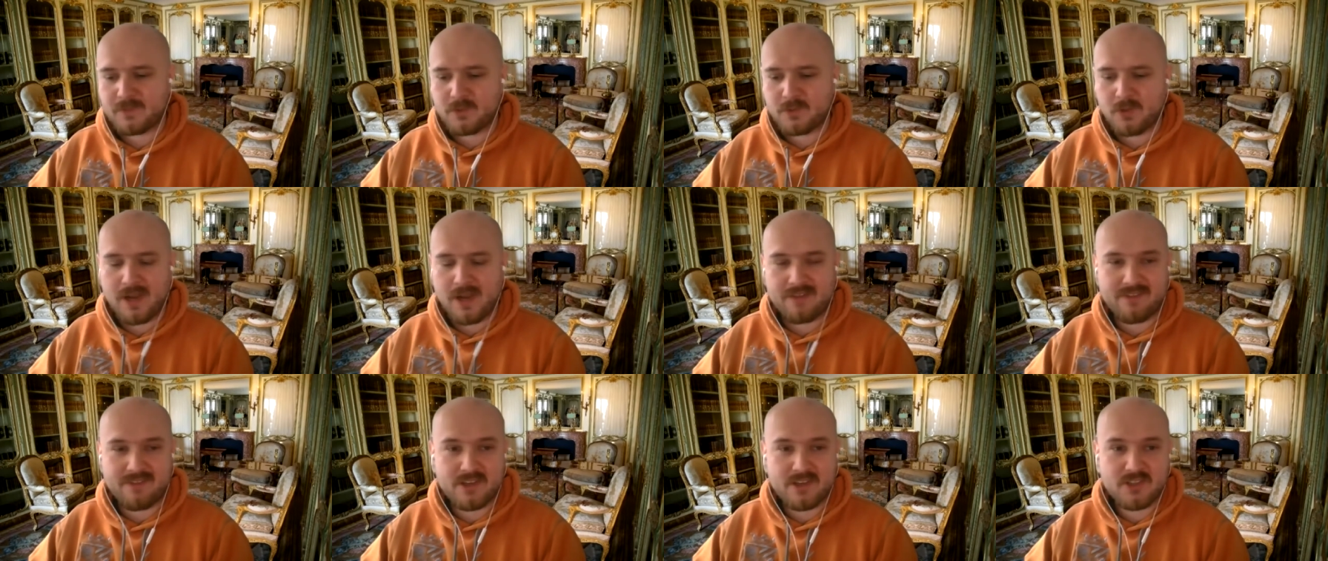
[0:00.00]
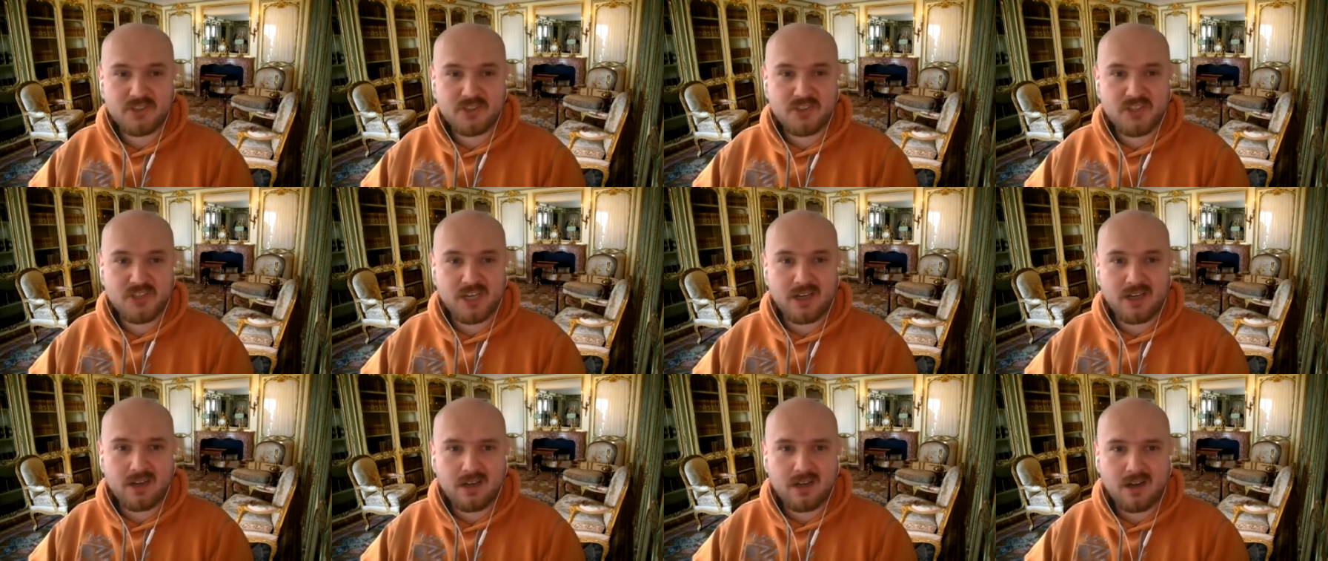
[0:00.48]
to have a
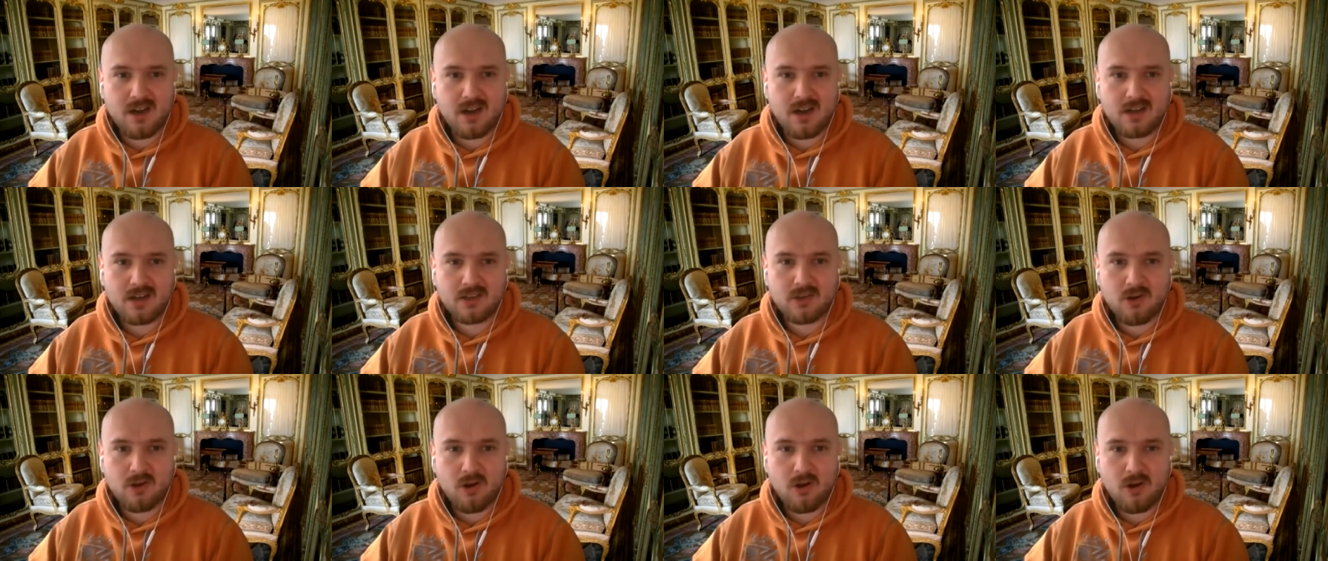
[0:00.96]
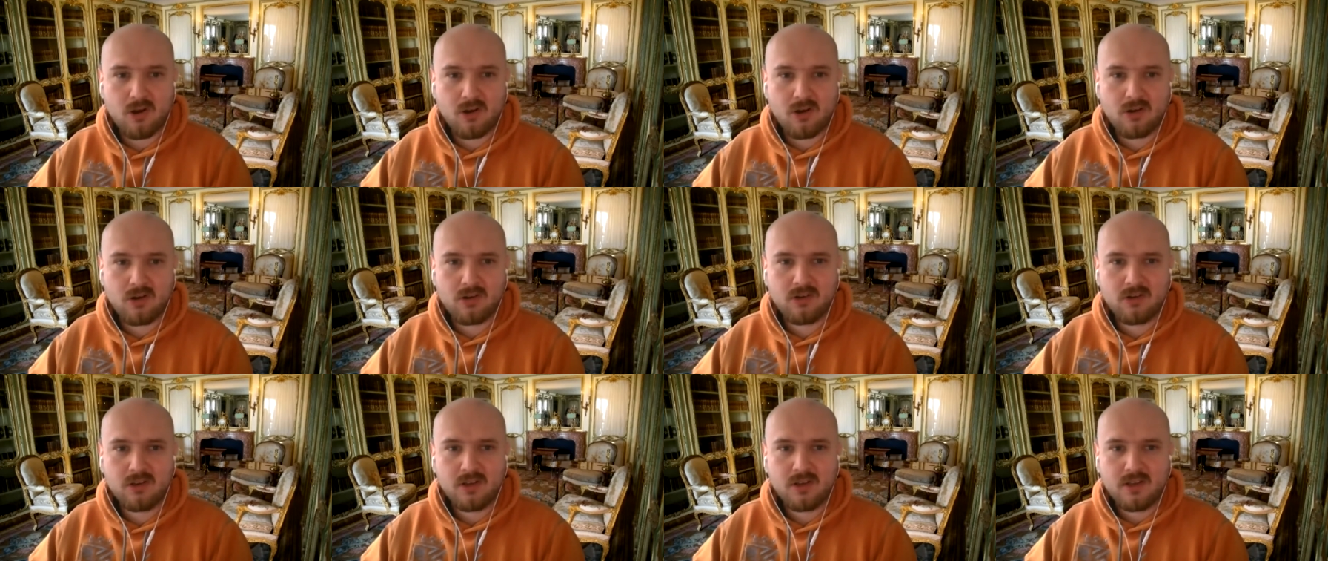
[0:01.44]
general
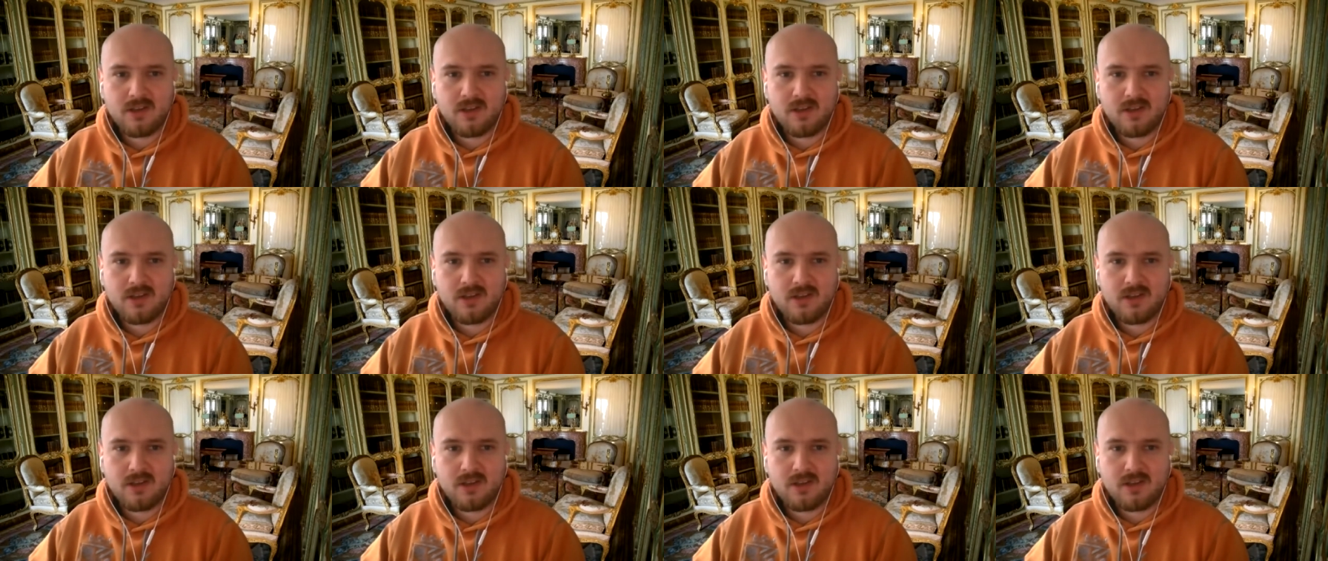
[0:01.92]
call,